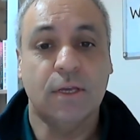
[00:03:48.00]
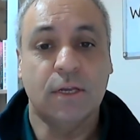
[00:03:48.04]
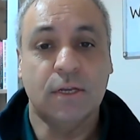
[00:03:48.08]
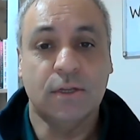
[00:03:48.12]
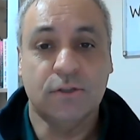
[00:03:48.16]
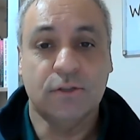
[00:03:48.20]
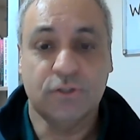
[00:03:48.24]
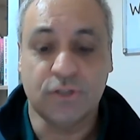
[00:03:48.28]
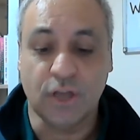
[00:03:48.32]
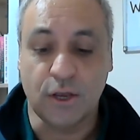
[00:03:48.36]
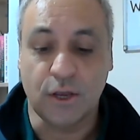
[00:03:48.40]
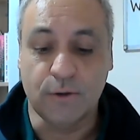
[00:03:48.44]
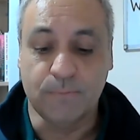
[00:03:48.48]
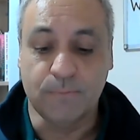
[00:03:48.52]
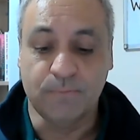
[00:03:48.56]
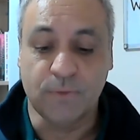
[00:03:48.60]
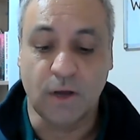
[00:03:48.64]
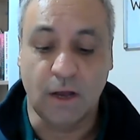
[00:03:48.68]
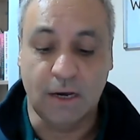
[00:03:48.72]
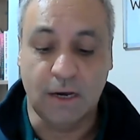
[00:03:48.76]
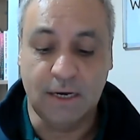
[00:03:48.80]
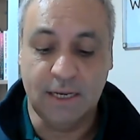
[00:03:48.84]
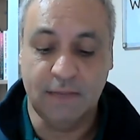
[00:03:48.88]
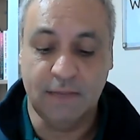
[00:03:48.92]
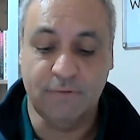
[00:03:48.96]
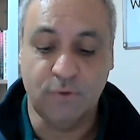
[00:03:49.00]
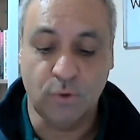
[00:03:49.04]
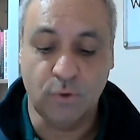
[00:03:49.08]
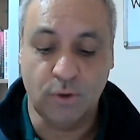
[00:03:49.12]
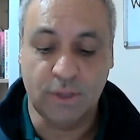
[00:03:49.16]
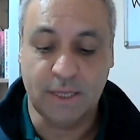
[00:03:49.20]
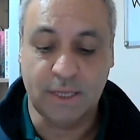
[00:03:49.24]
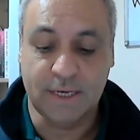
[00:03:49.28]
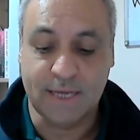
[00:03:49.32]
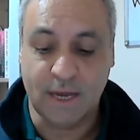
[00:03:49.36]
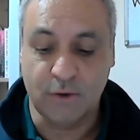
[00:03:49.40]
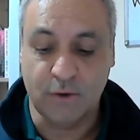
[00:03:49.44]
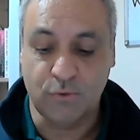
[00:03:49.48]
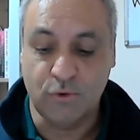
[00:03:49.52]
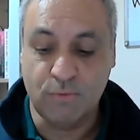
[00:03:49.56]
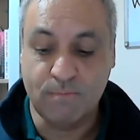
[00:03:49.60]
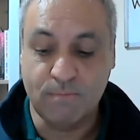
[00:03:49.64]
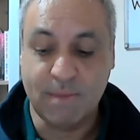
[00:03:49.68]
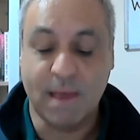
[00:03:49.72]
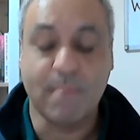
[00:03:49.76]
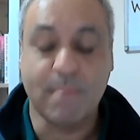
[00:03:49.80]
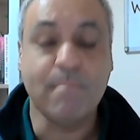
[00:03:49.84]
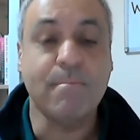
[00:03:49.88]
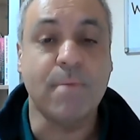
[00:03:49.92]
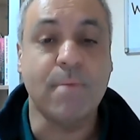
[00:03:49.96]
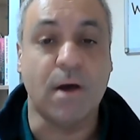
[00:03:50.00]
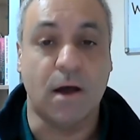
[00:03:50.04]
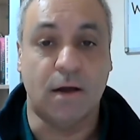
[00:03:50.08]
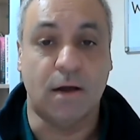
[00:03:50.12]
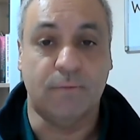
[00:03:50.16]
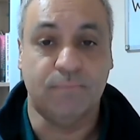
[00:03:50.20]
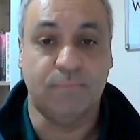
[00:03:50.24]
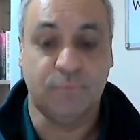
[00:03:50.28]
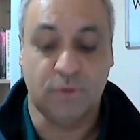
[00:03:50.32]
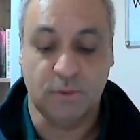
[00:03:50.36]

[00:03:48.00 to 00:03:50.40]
So I'll leave you on that now. Remember,